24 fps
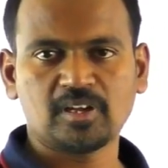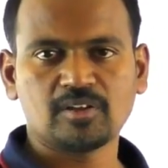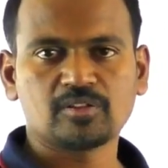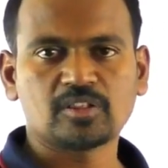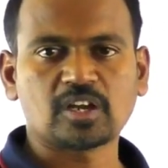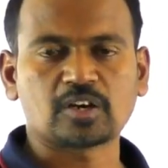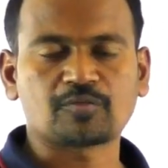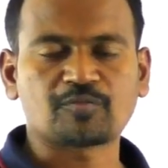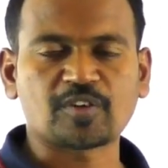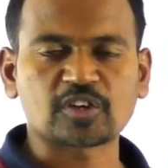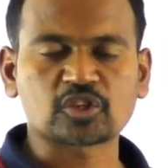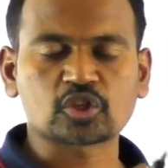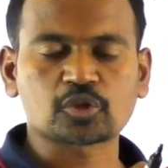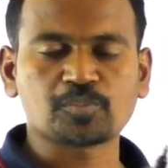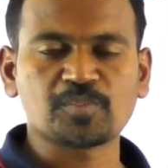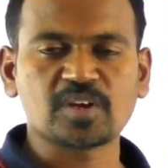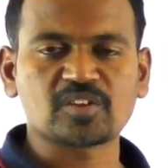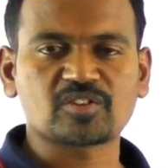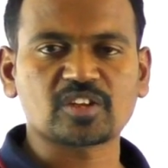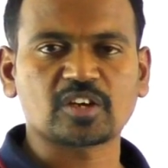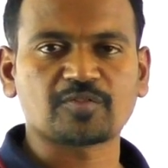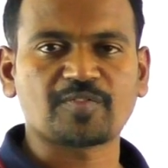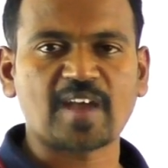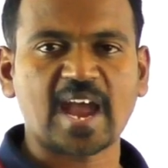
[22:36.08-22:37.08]
That first
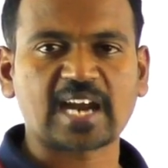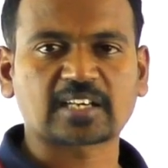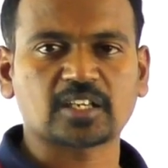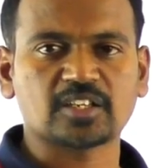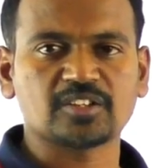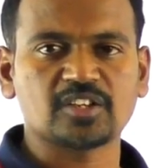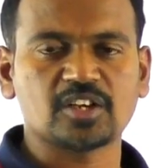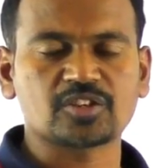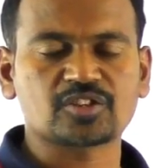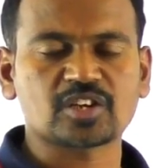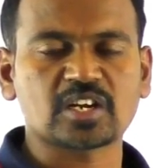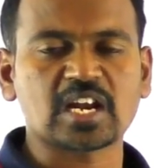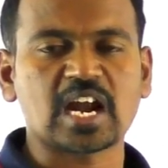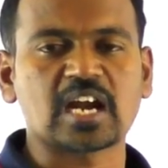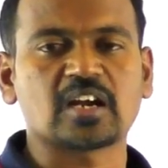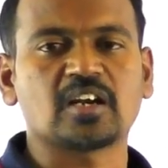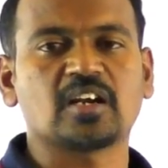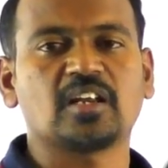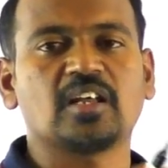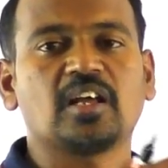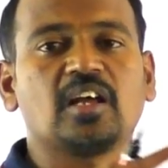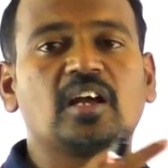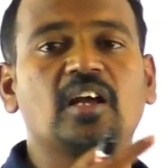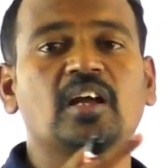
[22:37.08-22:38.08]
method, factorization,
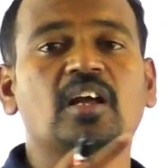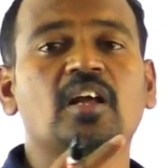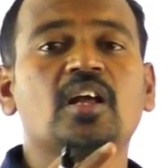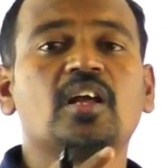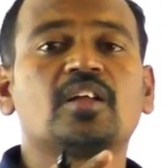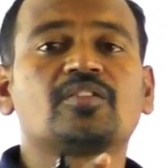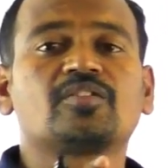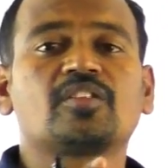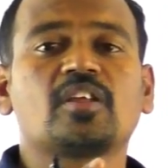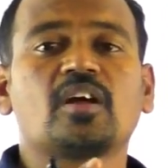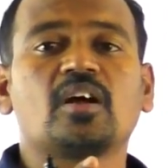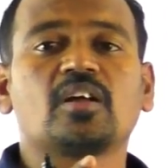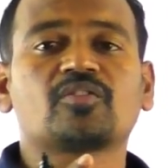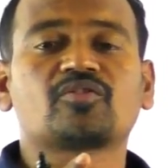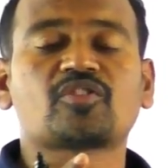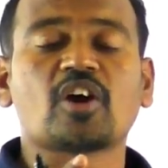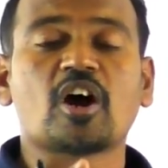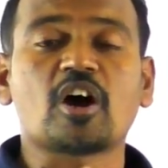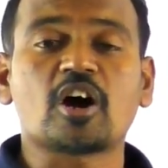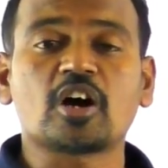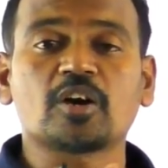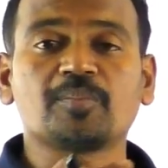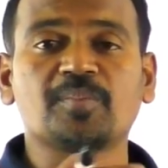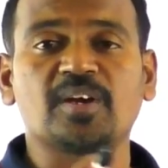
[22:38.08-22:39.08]
and the
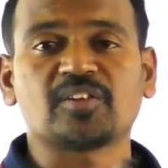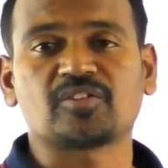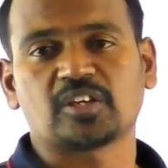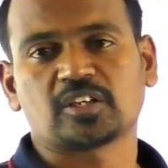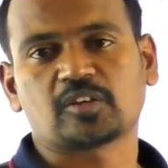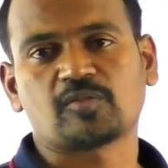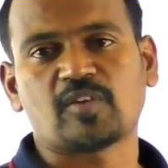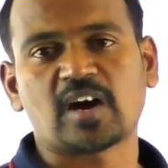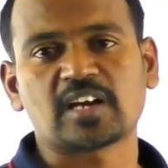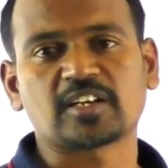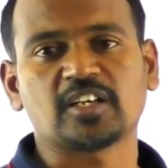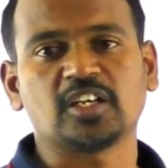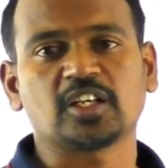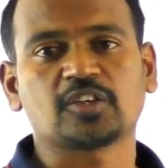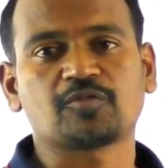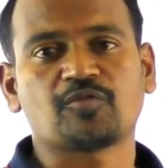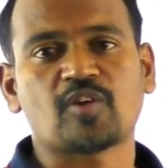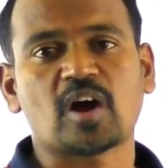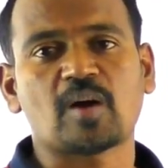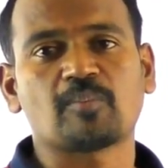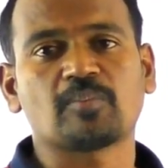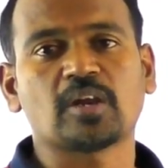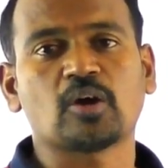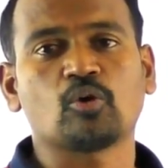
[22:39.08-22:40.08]
third method, quadratic
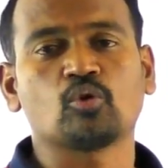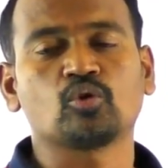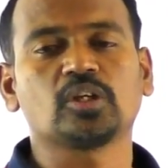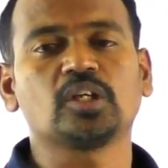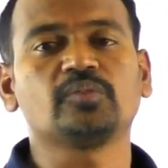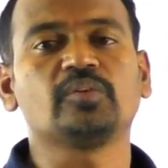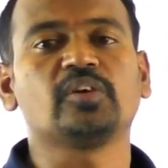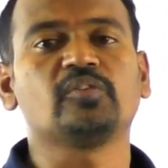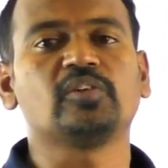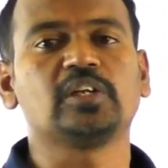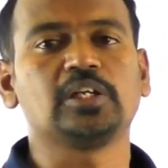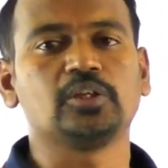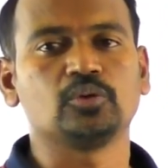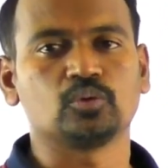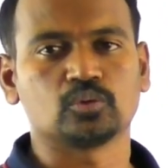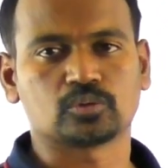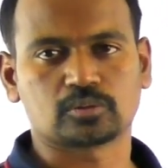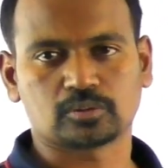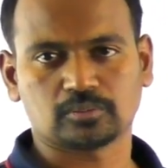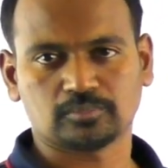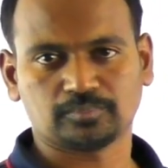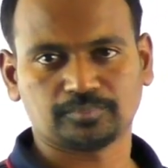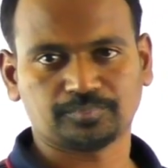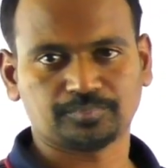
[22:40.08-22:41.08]
formula only we will
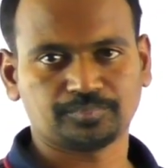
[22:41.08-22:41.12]
use.